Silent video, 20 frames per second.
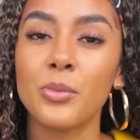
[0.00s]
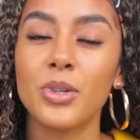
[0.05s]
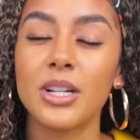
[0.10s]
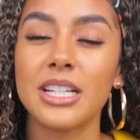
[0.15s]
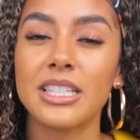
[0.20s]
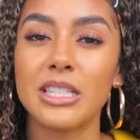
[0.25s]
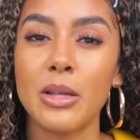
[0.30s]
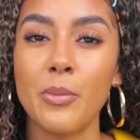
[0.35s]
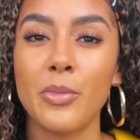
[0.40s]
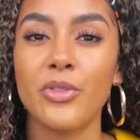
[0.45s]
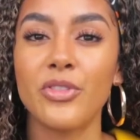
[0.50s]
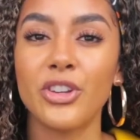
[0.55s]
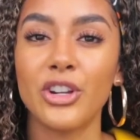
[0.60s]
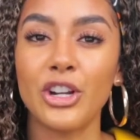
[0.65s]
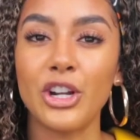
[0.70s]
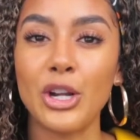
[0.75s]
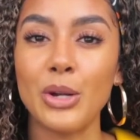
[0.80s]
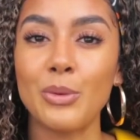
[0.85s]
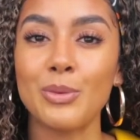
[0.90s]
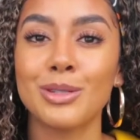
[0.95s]
simmering some of
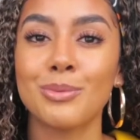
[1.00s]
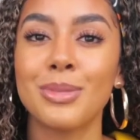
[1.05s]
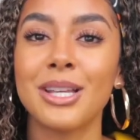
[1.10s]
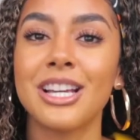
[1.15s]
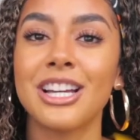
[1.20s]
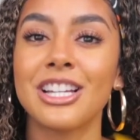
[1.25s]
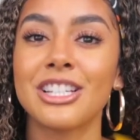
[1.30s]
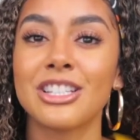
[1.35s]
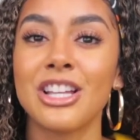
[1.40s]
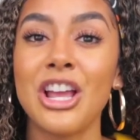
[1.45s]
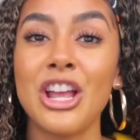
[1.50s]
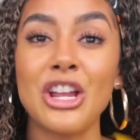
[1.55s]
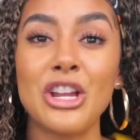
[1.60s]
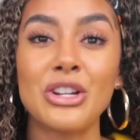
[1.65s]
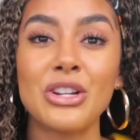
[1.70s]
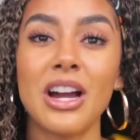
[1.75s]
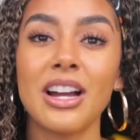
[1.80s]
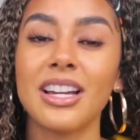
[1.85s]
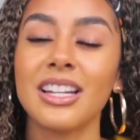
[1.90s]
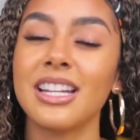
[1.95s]
your herbs because
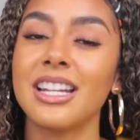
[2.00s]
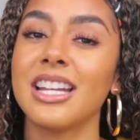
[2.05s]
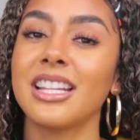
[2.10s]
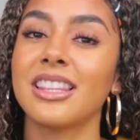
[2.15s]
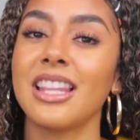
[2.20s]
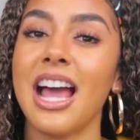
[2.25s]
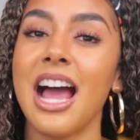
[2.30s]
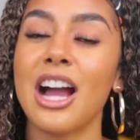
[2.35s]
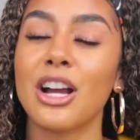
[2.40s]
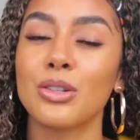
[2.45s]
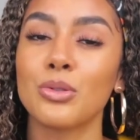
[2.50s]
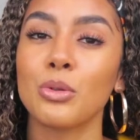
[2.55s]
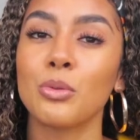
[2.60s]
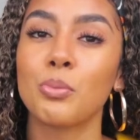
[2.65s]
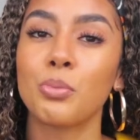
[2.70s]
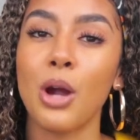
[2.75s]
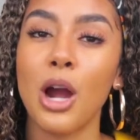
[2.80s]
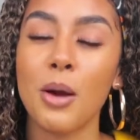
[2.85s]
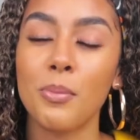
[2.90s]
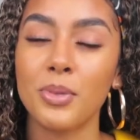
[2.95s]
you're not gonna get the actual
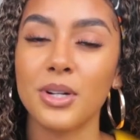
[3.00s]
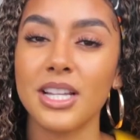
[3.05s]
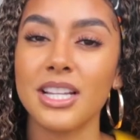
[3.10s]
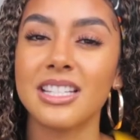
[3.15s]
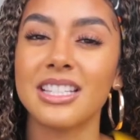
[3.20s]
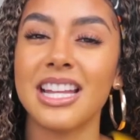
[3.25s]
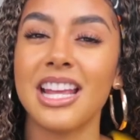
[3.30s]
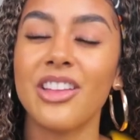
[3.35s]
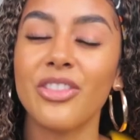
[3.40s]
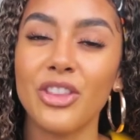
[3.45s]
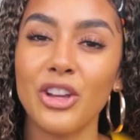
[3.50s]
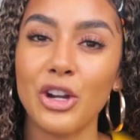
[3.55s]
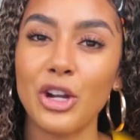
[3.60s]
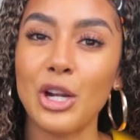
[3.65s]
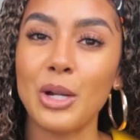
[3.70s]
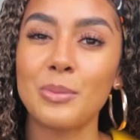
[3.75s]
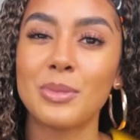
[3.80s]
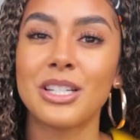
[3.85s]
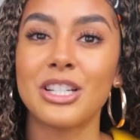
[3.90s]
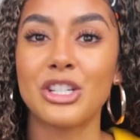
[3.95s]
properties in the
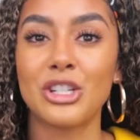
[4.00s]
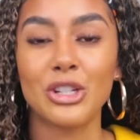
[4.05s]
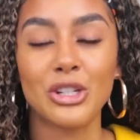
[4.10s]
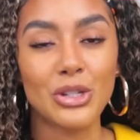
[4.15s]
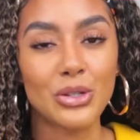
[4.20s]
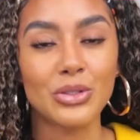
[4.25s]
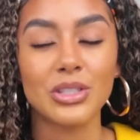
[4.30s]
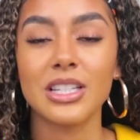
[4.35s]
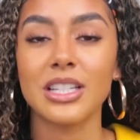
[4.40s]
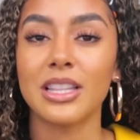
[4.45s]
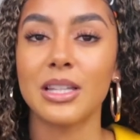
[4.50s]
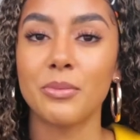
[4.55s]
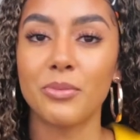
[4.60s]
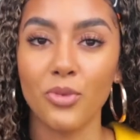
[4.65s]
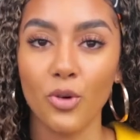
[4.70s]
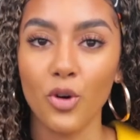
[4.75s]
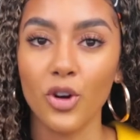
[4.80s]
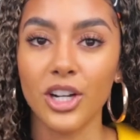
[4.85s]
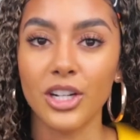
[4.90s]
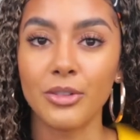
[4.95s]
herbs that you're using them
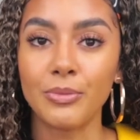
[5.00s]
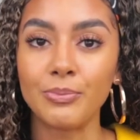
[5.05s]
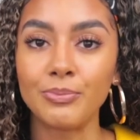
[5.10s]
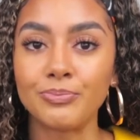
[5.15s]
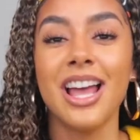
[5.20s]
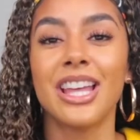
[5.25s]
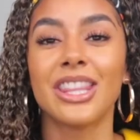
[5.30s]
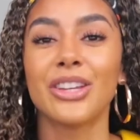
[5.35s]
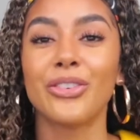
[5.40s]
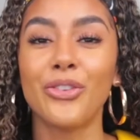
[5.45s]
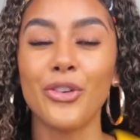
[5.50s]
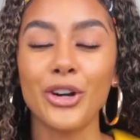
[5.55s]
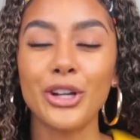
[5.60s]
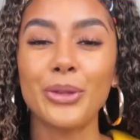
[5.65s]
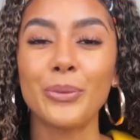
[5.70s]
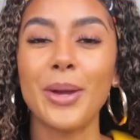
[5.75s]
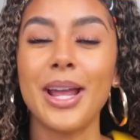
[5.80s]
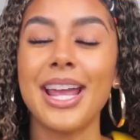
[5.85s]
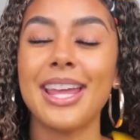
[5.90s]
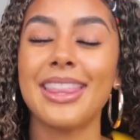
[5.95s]
for. The
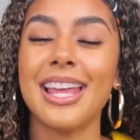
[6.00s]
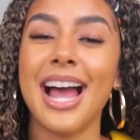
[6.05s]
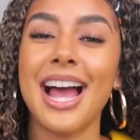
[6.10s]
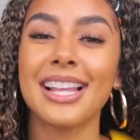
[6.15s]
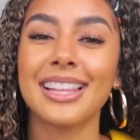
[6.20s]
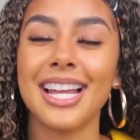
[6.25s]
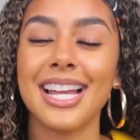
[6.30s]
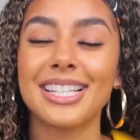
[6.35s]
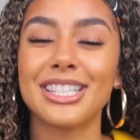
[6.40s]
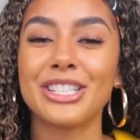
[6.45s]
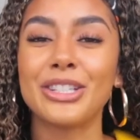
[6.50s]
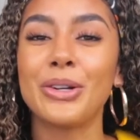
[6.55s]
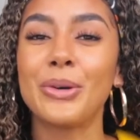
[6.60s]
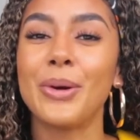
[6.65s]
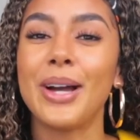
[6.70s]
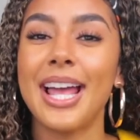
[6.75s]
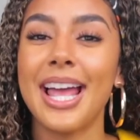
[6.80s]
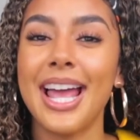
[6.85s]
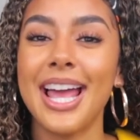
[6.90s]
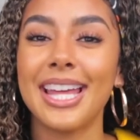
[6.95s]
fourth way that I like to
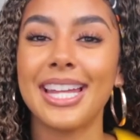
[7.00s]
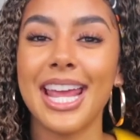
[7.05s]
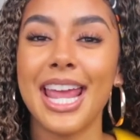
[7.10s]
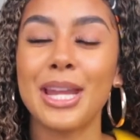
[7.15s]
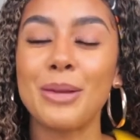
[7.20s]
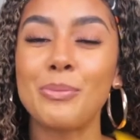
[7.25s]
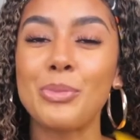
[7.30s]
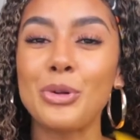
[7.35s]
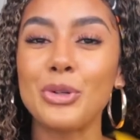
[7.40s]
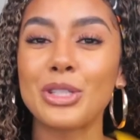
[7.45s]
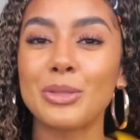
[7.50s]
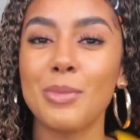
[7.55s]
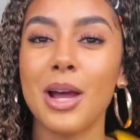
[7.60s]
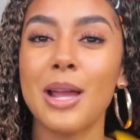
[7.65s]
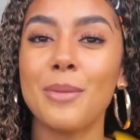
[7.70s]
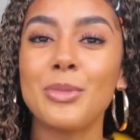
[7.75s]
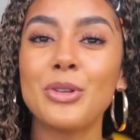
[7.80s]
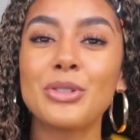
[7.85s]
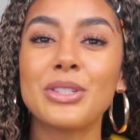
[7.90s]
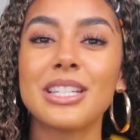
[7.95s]
go ahead and boost
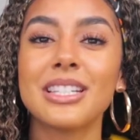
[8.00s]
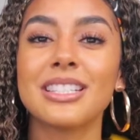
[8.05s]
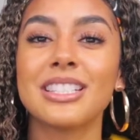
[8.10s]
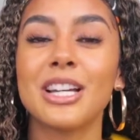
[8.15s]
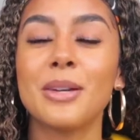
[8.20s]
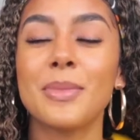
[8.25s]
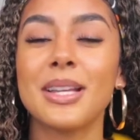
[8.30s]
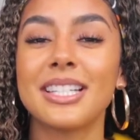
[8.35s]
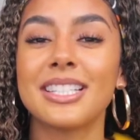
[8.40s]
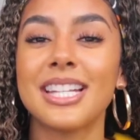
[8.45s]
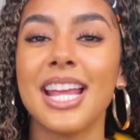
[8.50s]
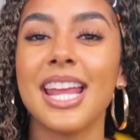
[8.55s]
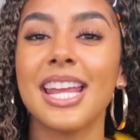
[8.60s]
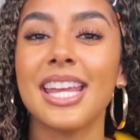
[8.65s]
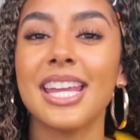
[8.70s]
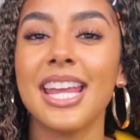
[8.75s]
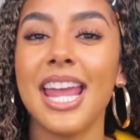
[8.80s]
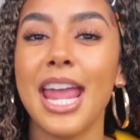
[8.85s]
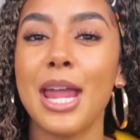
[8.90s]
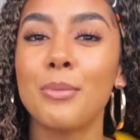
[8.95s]
my immune system is
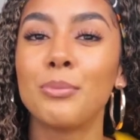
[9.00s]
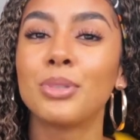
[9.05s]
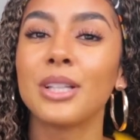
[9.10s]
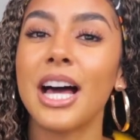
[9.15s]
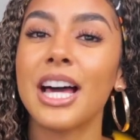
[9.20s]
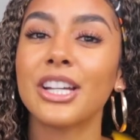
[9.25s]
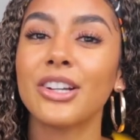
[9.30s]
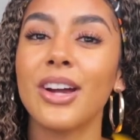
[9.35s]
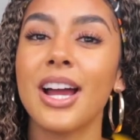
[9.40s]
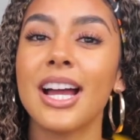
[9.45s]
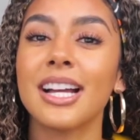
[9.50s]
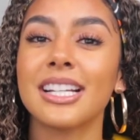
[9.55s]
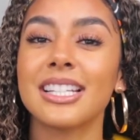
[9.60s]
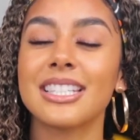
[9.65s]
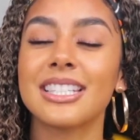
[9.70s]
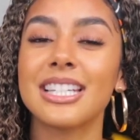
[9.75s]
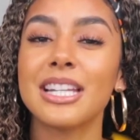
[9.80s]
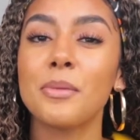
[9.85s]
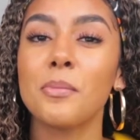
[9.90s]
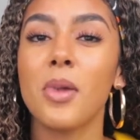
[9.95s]
taking a
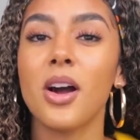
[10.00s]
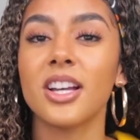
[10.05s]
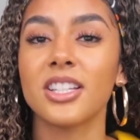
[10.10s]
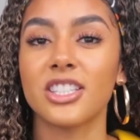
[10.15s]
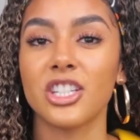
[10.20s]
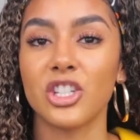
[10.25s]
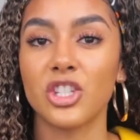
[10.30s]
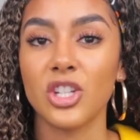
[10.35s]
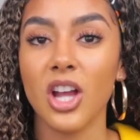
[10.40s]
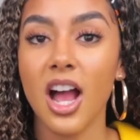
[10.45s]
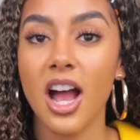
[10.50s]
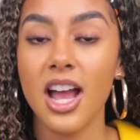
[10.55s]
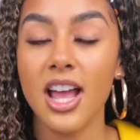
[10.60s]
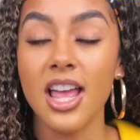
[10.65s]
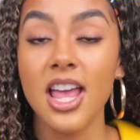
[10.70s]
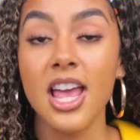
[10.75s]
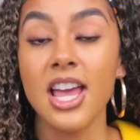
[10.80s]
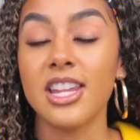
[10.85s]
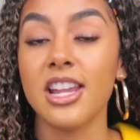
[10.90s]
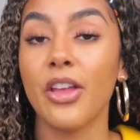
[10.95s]
sea moss
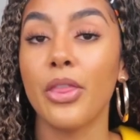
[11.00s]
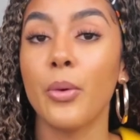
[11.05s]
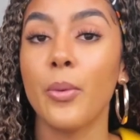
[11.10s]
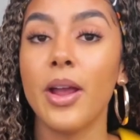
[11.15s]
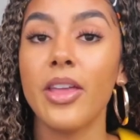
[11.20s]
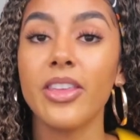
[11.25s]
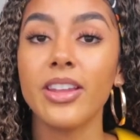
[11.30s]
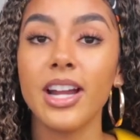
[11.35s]
shot. Now, the